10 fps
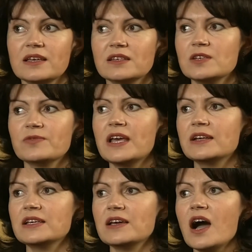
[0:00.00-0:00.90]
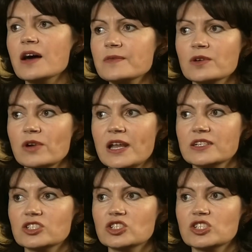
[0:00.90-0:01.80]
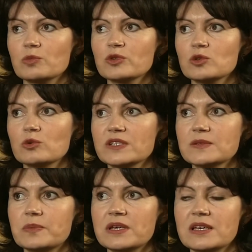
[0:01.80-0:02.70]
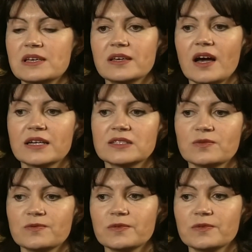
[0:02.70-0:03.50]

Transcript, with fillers: Even any other relationship would always be kind of